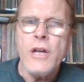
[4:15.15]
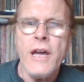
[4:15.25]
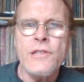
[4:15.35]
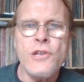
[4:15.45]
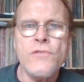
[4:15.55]

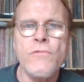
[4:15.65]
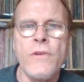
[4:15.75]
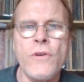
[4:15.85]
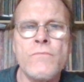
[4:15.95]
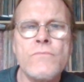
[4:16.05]
Endless
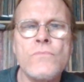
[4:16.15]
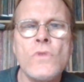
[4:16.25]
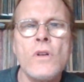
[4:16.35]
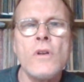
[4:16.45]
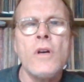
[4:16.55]
River.
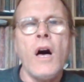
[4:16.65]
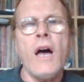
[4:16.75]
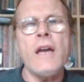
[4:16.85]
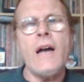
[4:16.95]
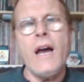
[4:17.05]

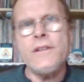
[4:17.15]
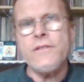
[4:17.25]
I